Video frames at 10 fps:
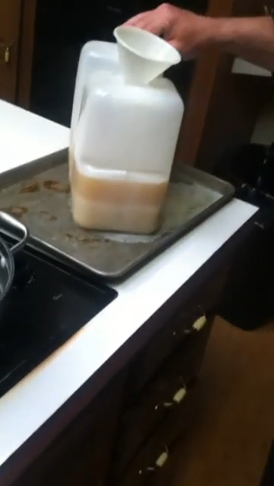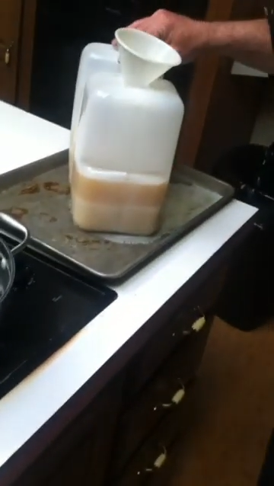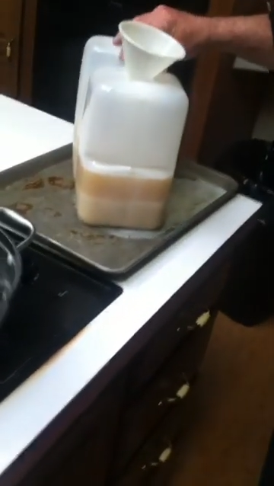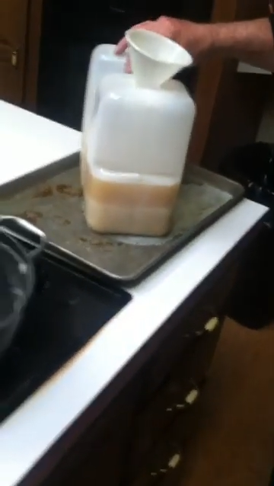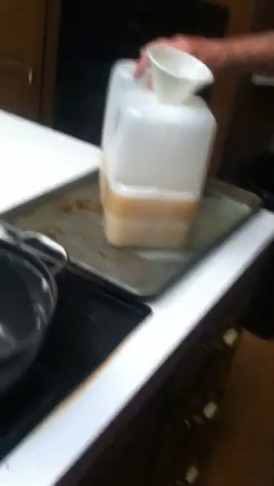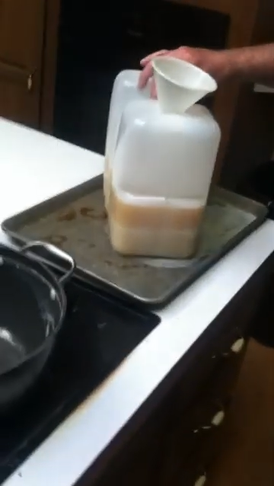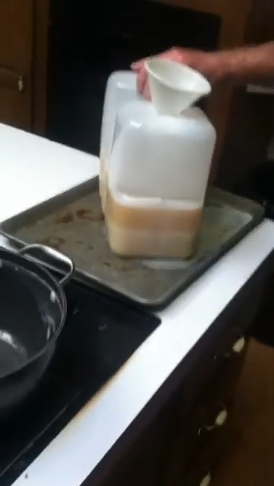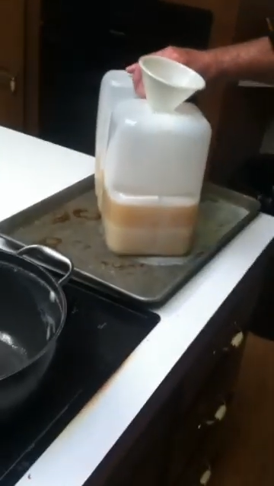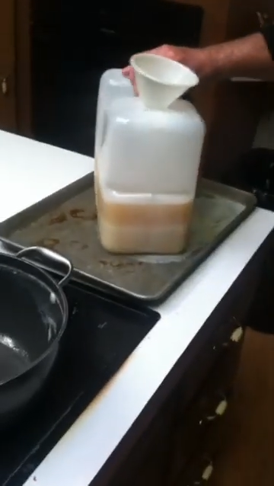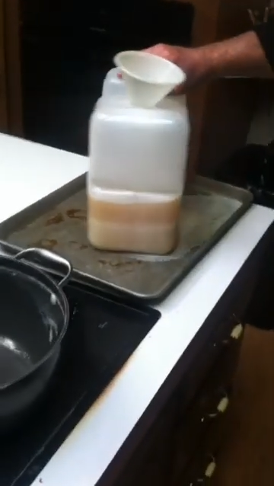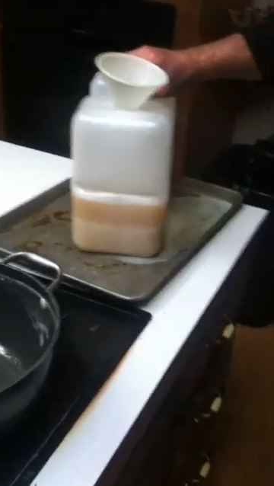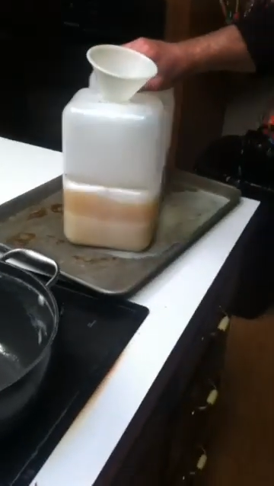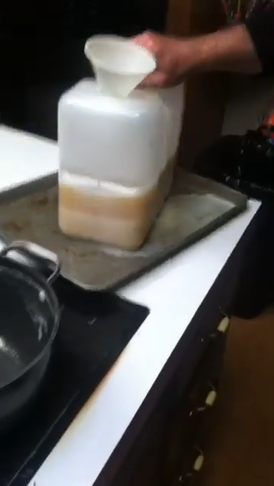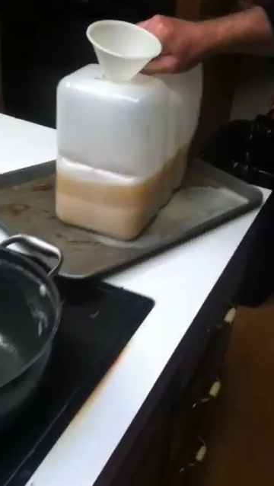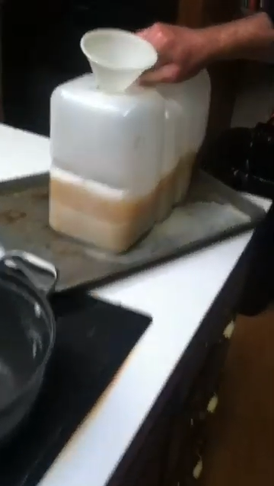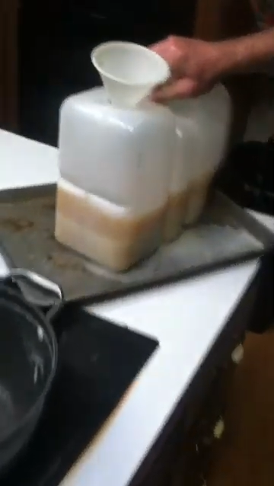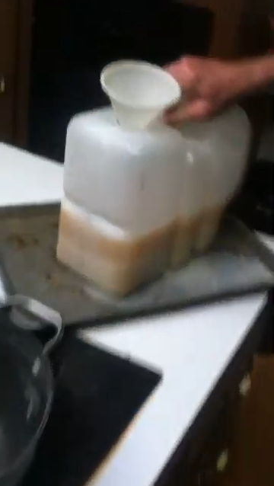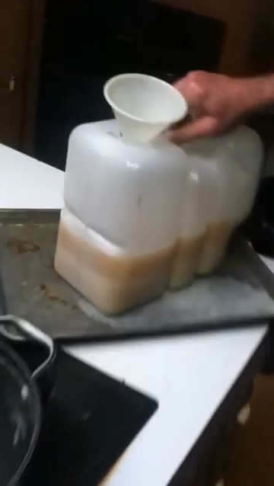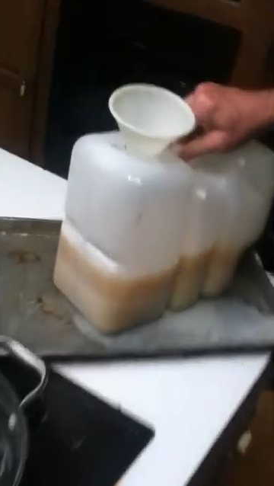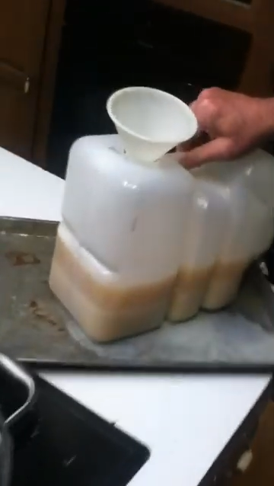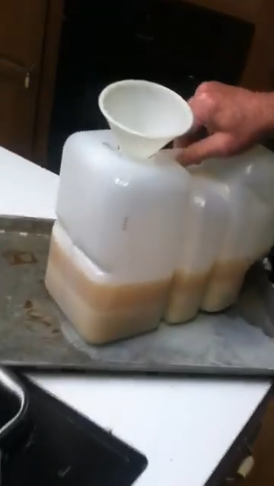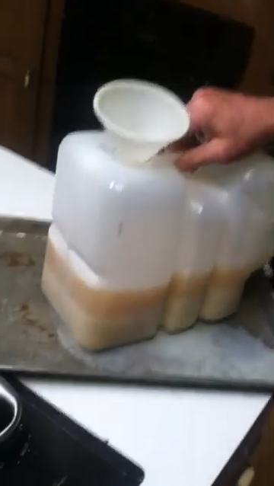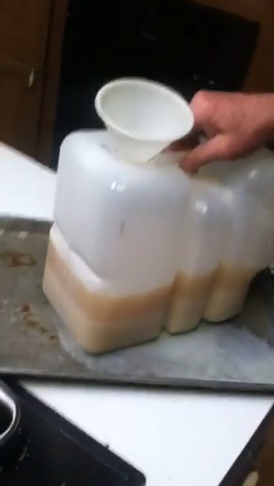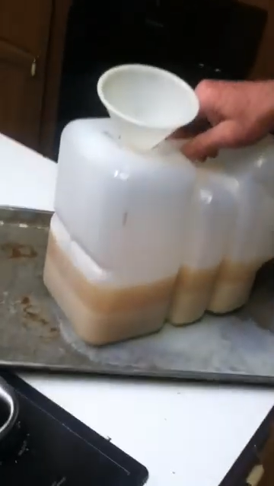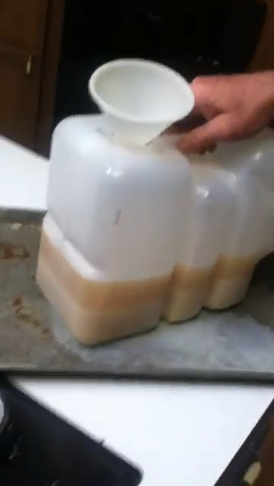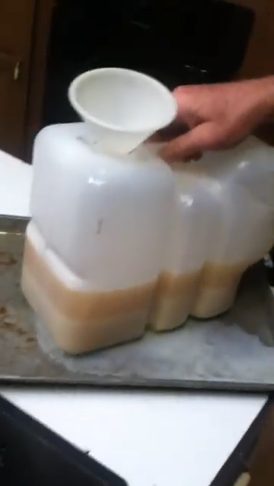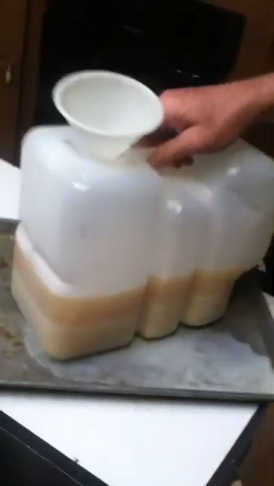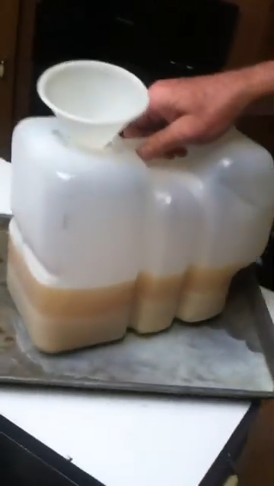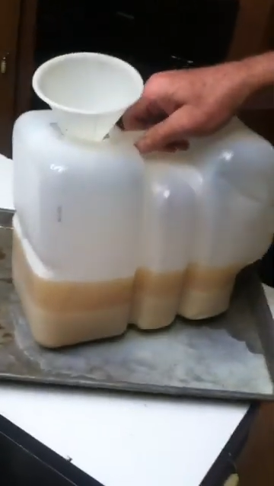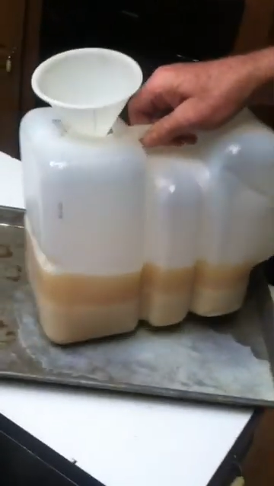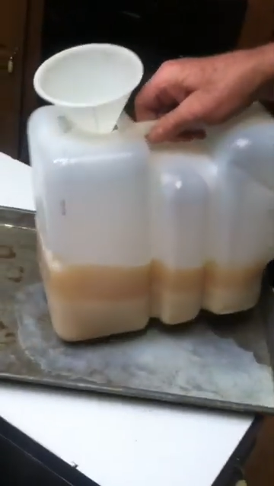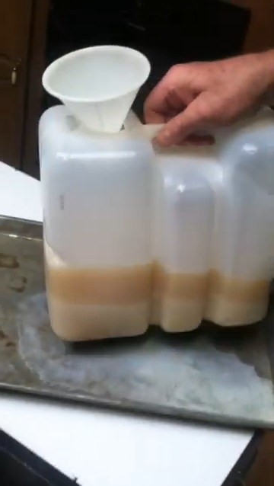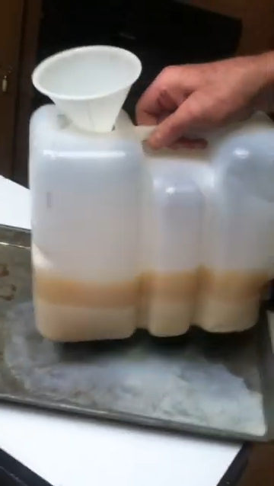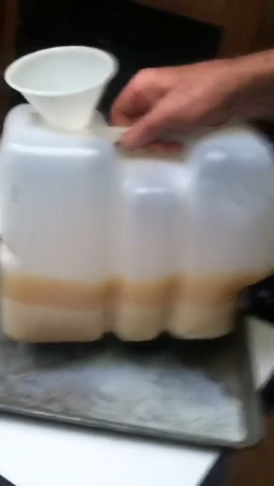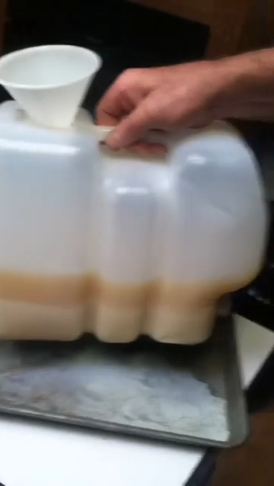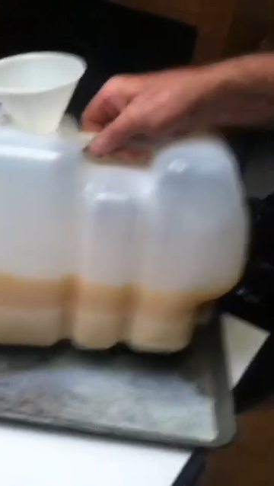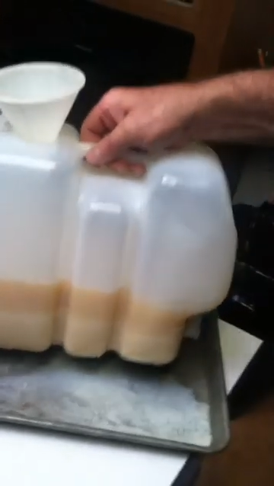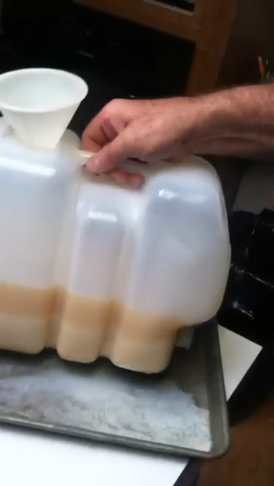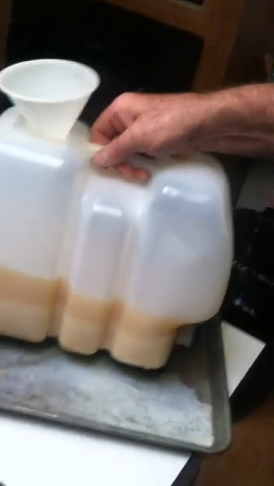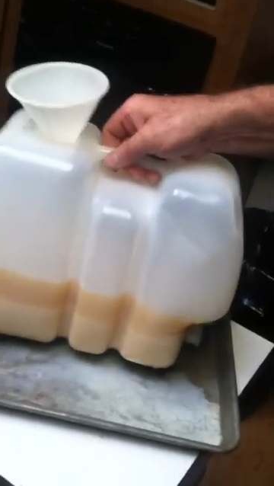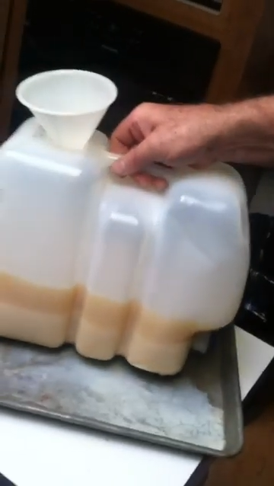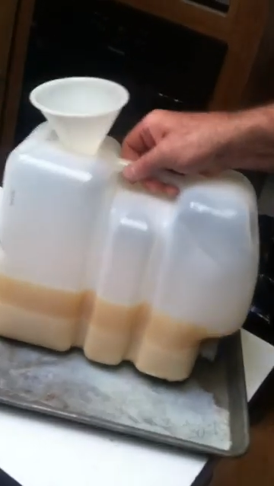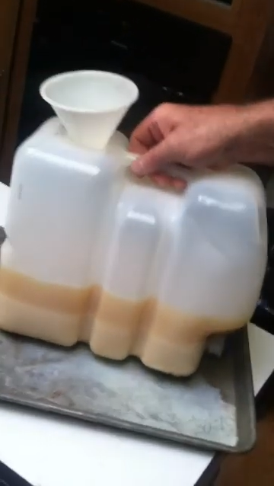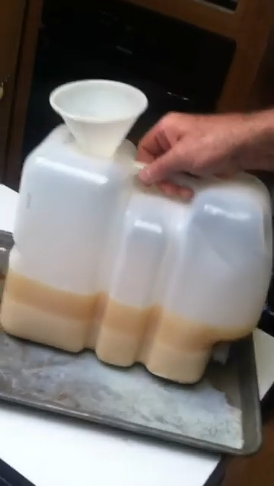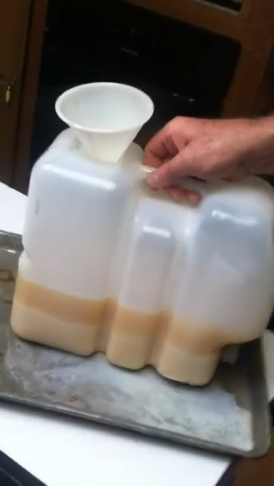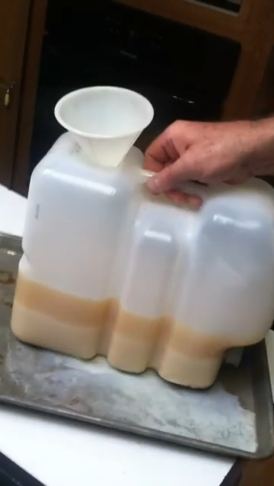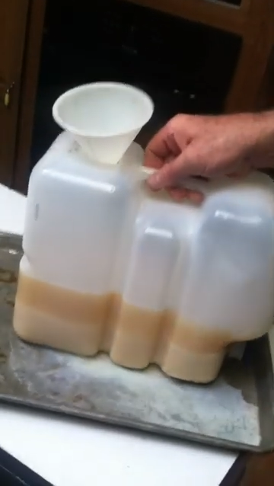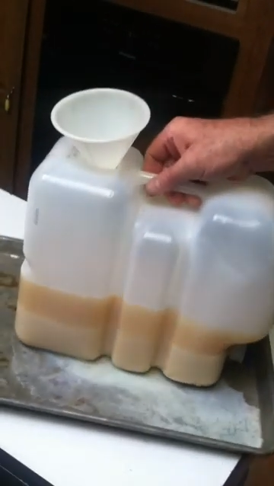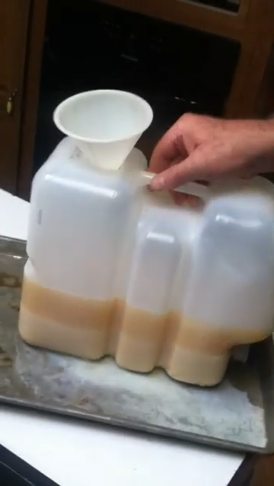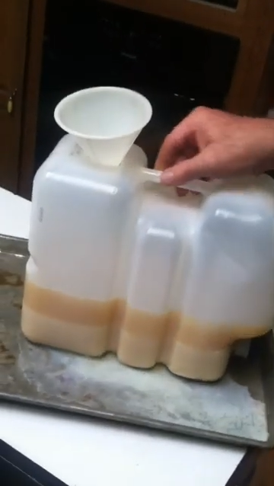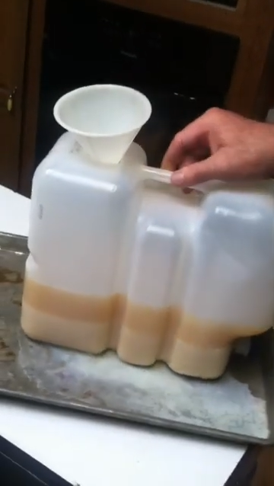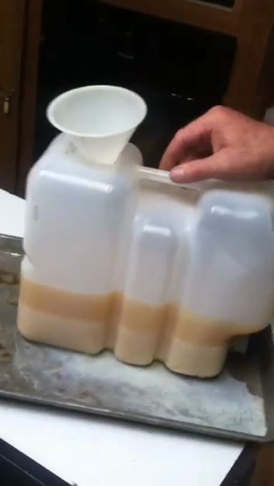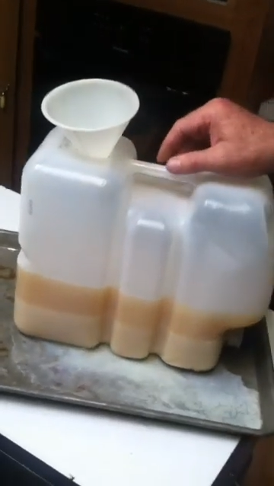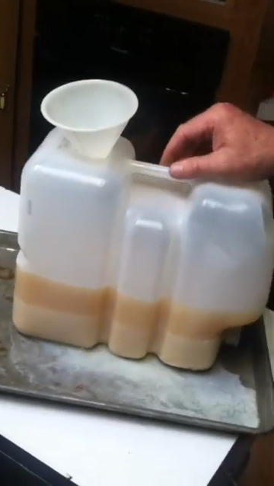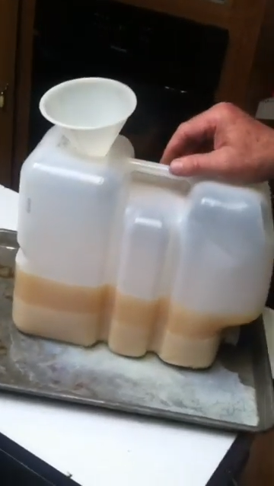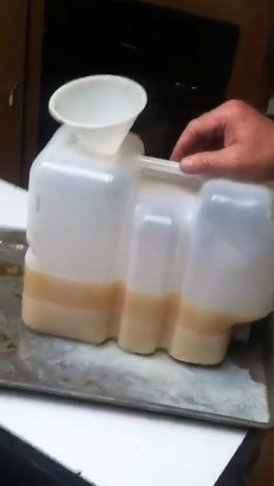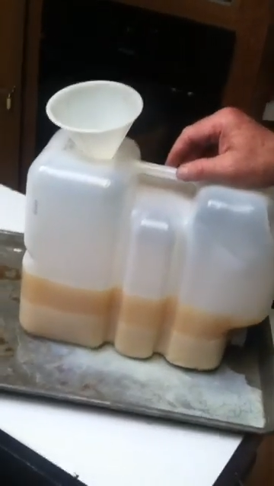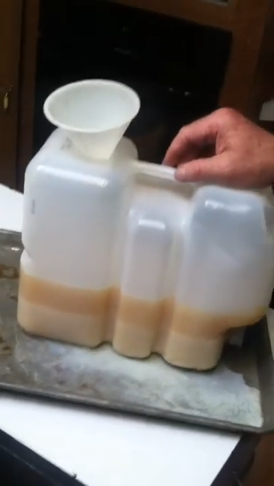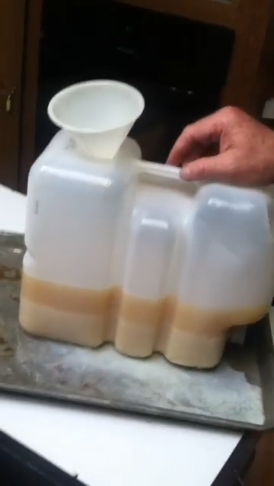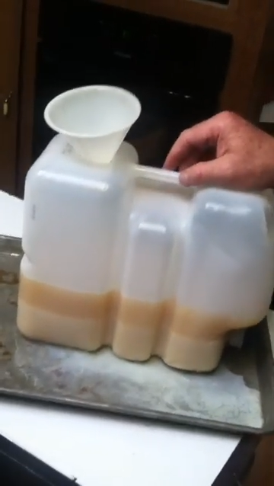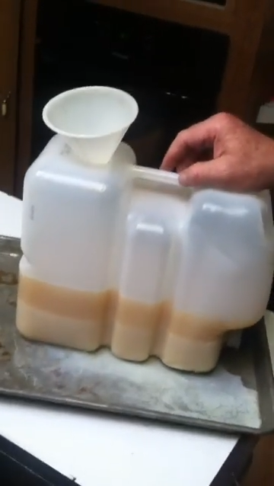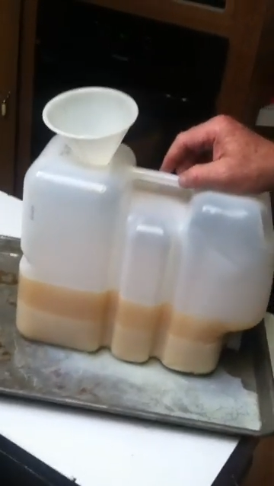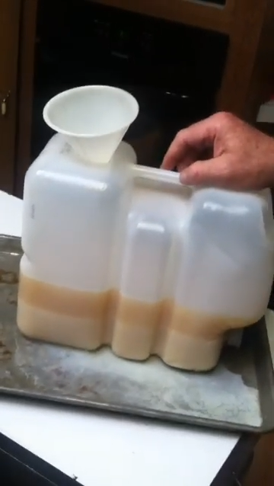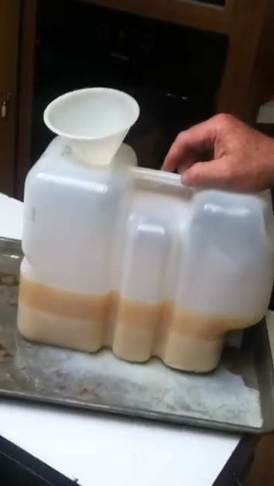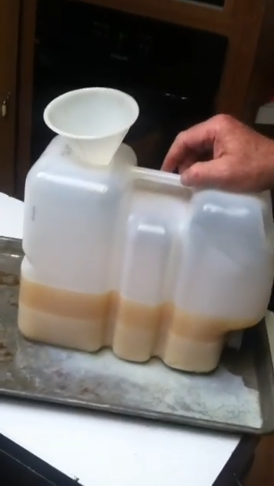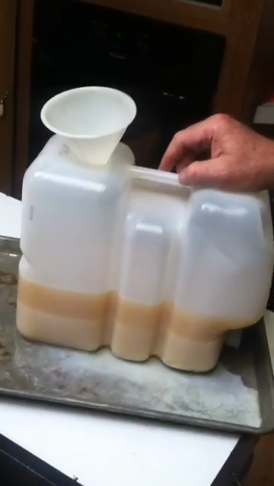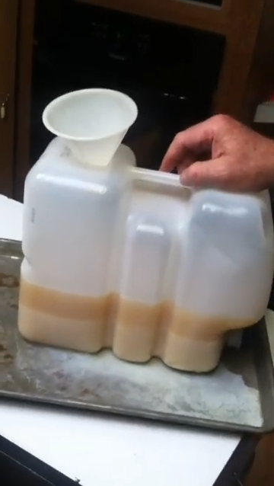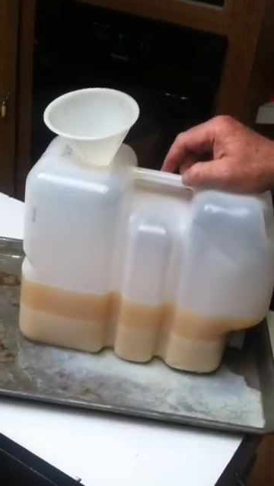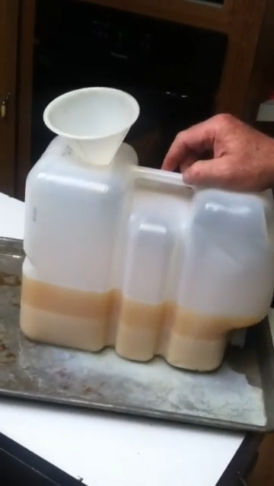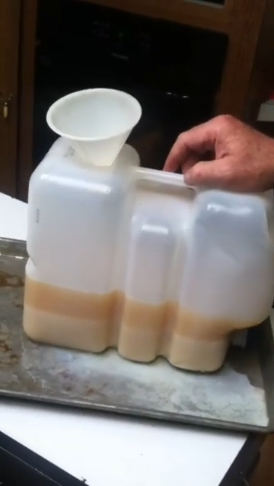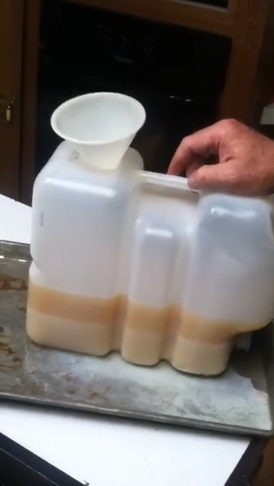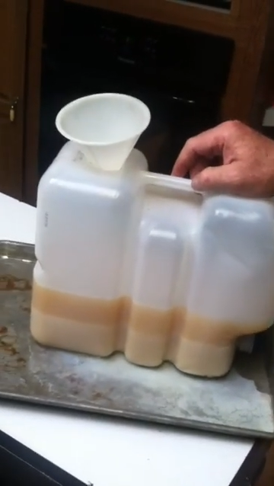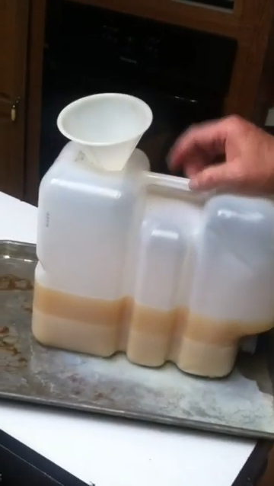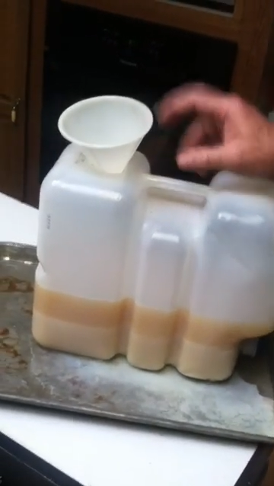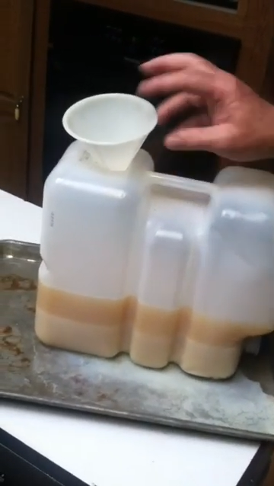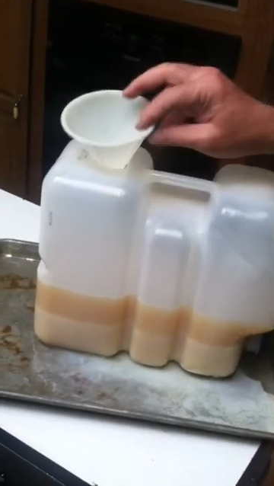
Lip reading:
Nobody's mouth can be seen.